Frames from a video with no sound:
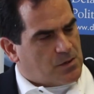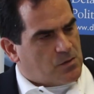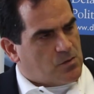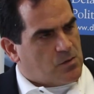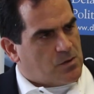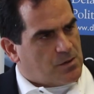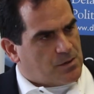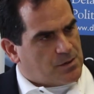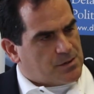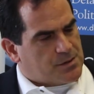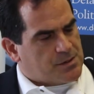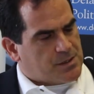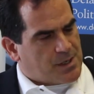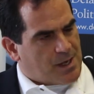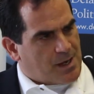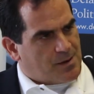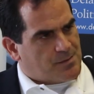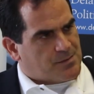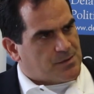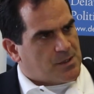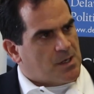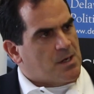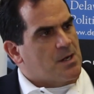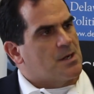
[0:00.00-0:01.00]
will
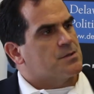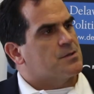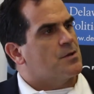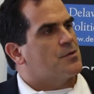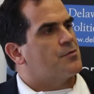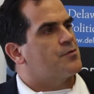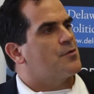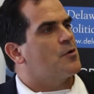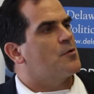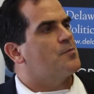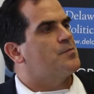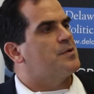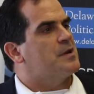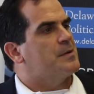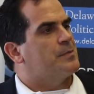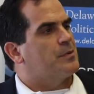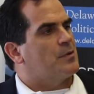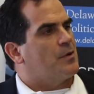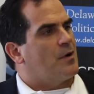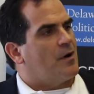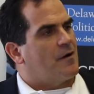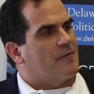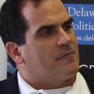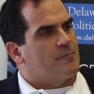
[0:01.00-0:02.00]
attempt to throw
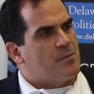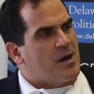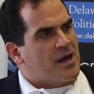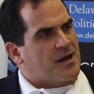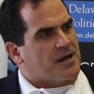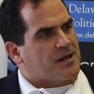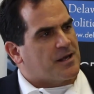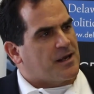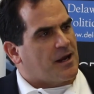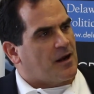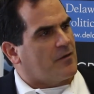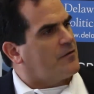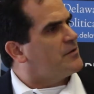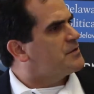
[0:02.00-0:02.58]
people off Medicare.